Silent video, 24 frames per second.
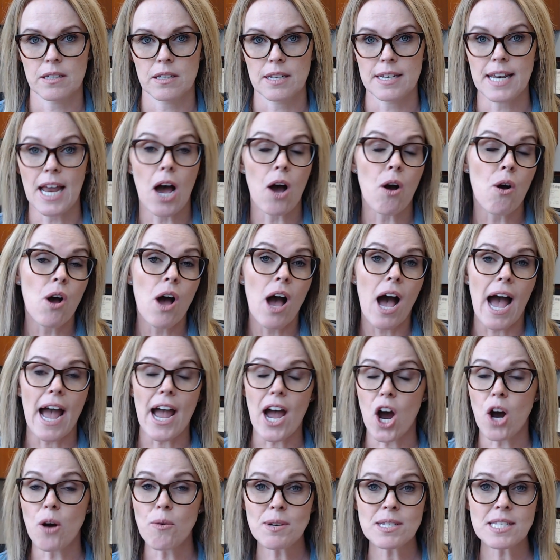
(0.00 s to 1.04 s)
Now,
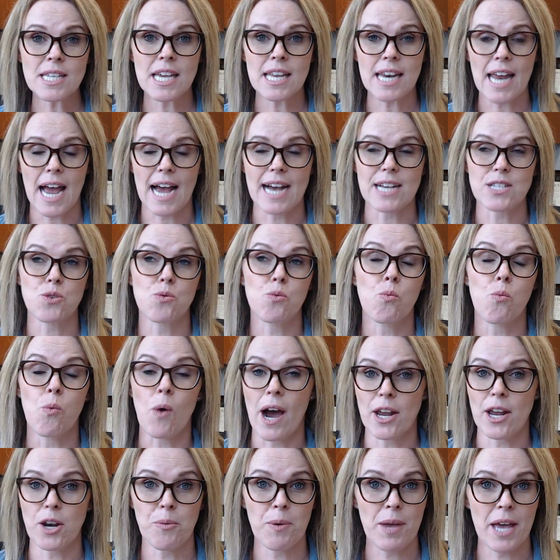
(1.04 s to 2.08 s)
I always get asked,
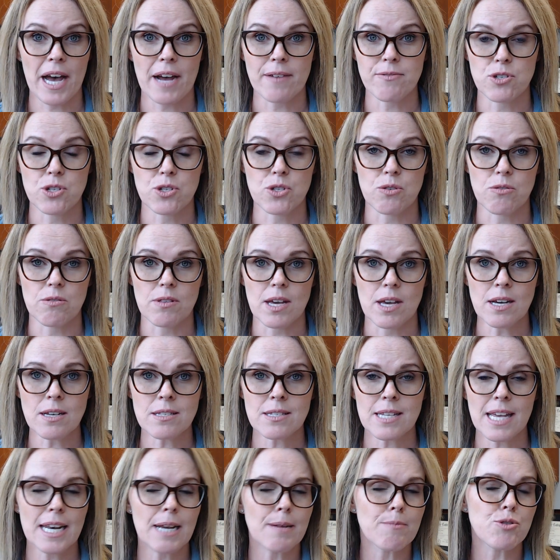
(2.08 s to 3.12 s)
why do we have to do this?
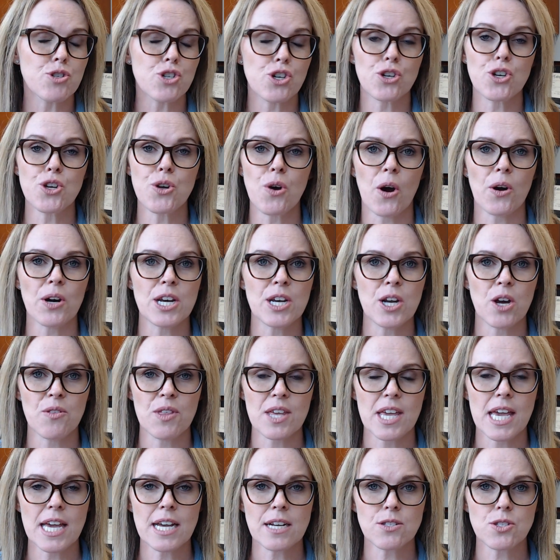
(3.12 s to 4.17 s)
And I'm sure you already know
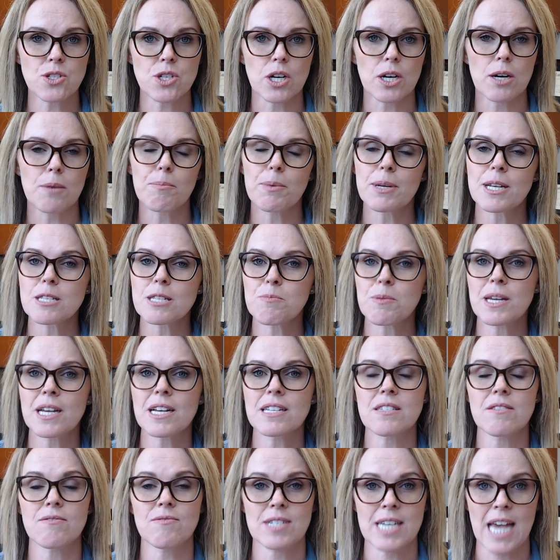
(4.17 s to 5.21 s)
the answer, but it's
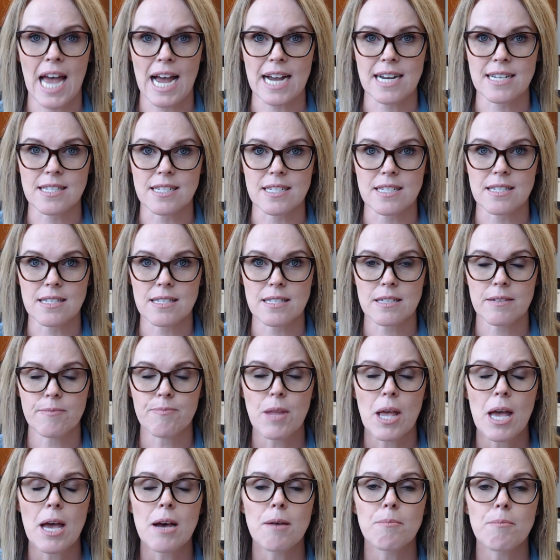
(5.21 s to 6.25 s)
because of taxes.
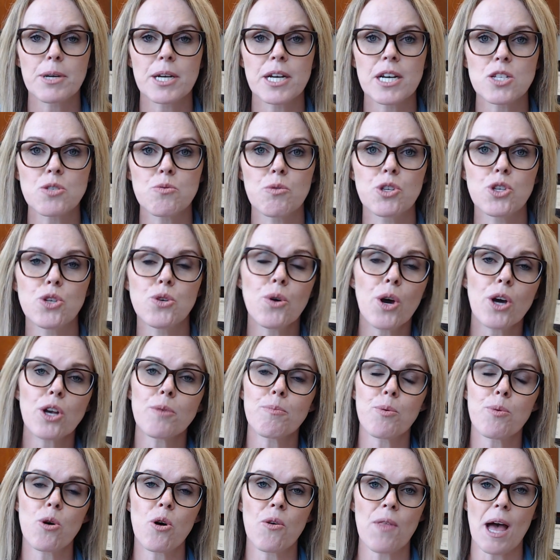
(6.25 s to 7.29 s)
Because when you go
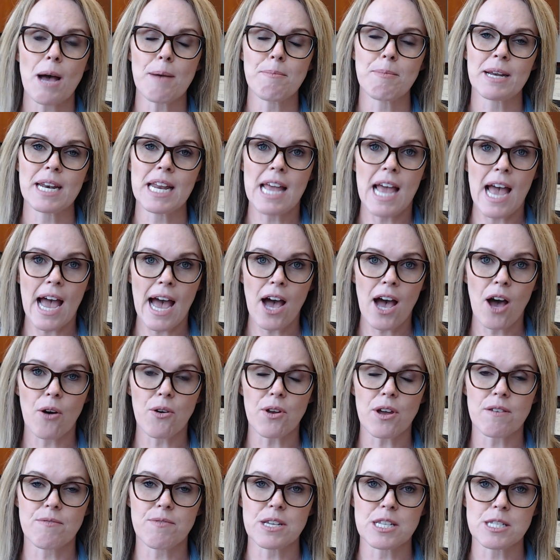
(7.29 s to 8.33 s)
to pull that money out
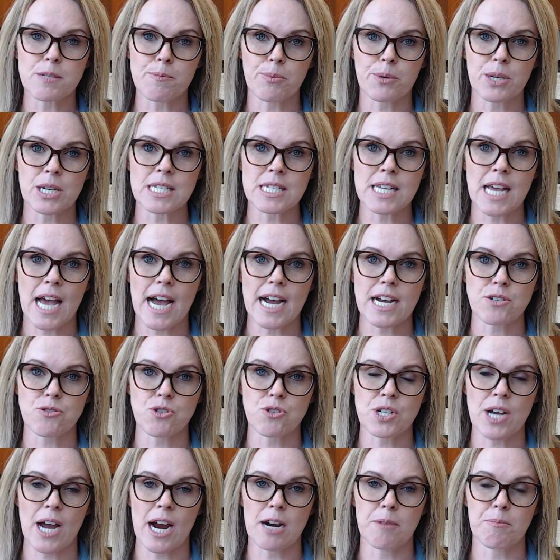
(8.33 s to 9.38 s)
of these pre-tax
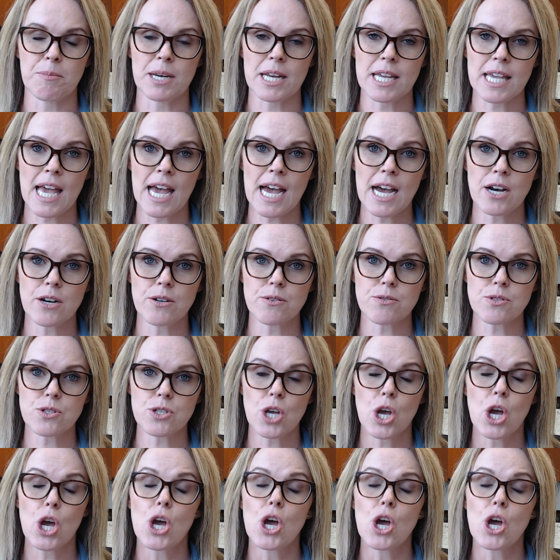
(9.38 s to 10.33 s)
retirement accounts,